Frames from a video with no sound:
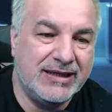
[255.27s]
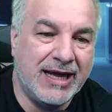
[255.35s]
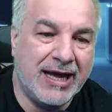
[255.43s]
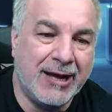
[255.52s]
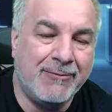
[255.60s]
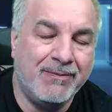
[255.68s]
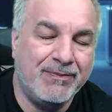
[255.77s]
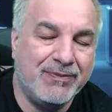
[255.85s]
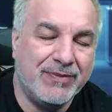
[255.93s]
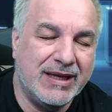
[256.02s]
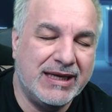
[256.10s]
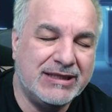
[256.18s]
um,
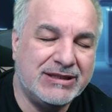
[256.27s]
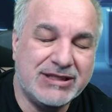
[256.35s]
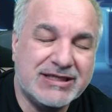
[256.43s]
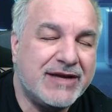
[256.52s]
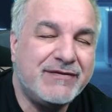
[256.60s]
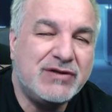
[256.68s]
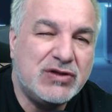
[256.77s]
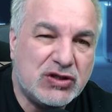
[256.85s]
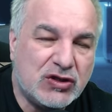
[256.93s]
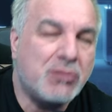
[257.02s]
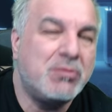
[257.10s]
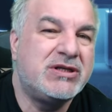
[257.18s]
it just gives you
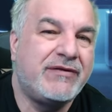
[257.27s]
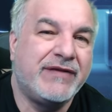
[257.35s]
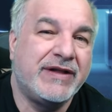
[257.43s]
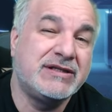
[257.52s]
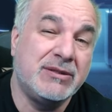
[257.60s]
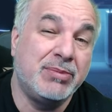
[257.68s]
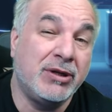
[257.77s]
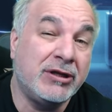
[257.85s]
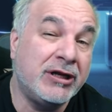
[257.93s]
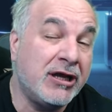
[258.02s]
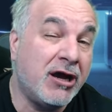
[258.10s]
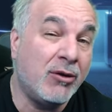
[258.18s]
so much
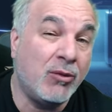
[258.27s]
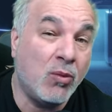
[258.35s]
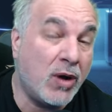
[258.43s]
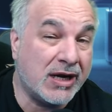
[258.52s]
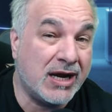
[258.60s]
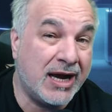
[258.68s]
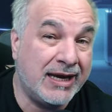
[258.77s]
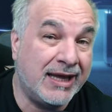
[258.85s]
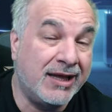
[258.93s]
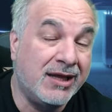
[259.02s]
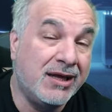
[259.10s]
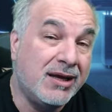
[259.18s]
flexibility on what kind
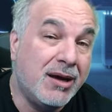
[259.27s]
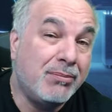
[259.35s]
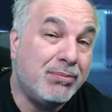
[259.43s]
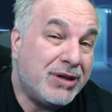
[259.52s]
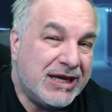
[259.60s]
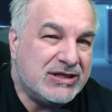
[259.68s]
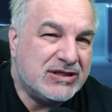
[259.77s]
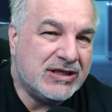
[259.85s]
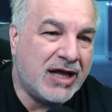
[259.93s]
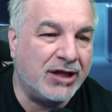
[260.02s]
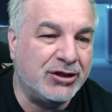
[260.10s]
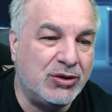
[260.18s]
of play
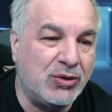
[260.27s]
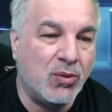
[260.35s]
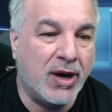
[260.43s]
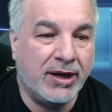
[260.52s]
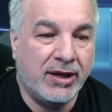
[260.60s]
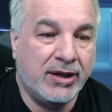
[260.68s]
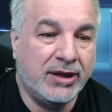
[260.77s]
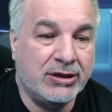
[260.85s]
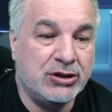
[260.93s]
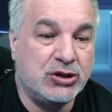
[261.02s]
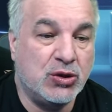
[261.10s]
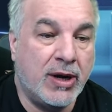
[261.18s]
style you want to
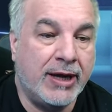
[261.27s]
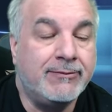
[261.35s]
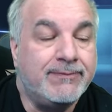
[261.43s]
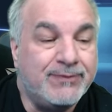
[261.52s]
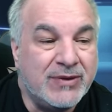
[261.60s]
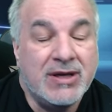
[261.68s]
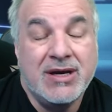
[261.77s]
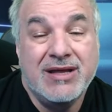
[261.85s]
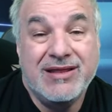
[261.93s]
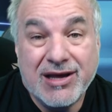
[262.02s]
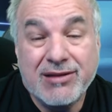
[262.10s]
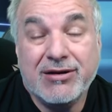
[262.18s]
enjoy.
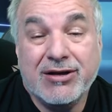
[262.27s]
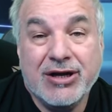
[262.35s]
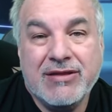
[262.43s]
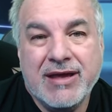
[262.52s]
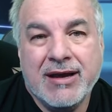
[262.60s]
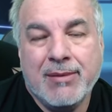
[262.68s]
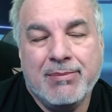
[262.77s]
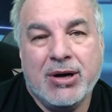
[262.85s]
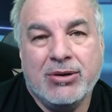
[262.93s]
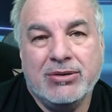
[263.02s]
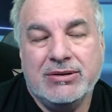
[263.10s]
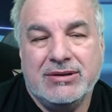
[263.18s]
The other good thing
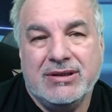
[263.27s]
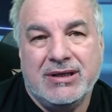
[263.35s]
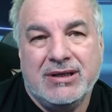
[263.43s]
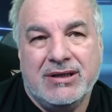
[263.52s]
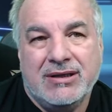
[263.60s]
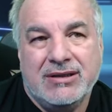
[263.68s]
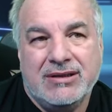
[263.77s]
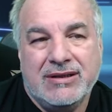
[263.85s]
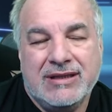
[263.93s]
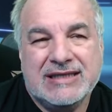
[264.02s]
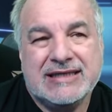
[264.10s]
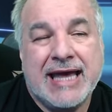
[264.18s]
about
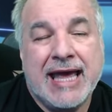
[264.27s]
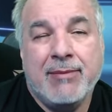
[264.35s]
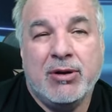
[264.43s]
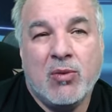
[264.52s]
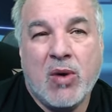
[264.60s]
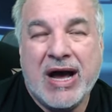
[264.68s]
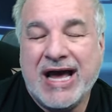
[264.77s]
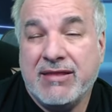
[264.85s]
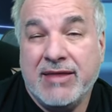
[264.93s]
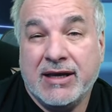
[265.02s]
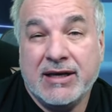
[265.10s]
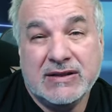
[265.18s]
this game and why I
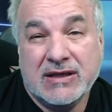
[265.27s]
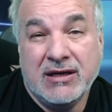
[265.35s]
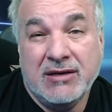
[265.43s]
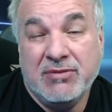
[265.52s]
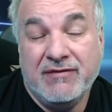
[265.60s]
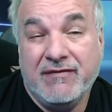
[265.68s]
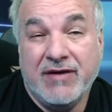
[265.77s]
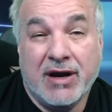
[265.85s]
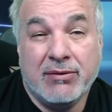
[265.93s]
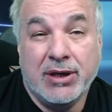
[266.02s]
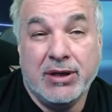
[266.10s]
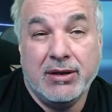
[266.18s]
think it's going to be
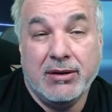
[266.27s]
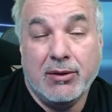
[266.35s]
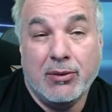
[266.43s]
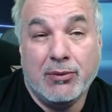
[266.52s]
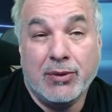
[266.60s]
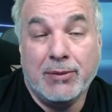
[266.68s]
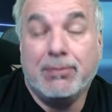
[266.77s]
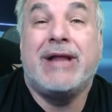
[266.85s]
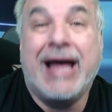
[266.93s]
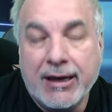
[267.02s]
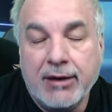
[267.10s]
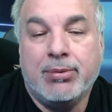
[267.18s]
very
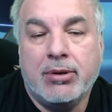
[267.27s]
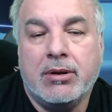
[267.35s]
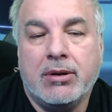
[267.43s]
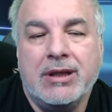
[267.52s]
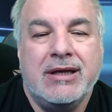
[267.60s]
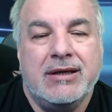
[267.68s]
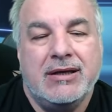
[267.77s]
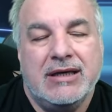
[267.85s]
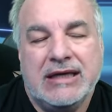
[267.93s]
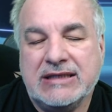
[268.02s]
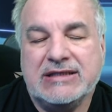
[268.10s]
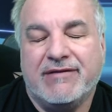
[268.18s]
replayable
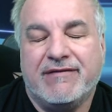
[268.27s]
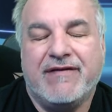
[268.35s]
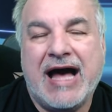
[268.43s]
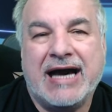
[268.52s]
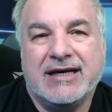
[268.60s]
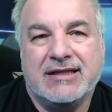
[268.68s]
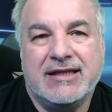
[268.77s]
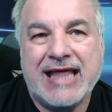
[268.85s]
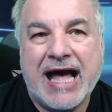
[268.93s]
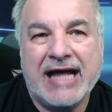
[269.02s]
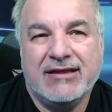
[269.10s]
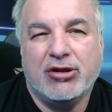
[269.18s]
is the fact
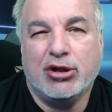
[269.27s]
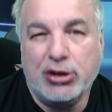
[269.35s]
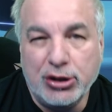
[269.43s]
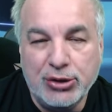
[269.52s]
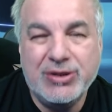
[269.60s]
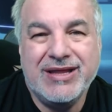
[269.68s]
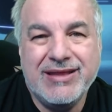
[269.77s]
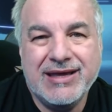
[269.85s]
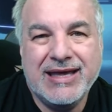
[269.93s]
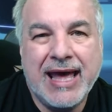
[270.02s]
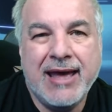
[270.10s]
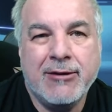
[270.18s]
that the loot in the
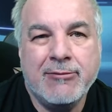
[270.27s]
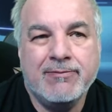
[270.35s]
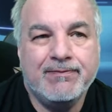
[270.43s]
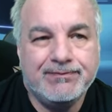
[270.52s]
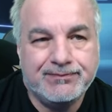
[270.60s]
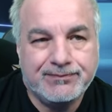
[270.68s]
game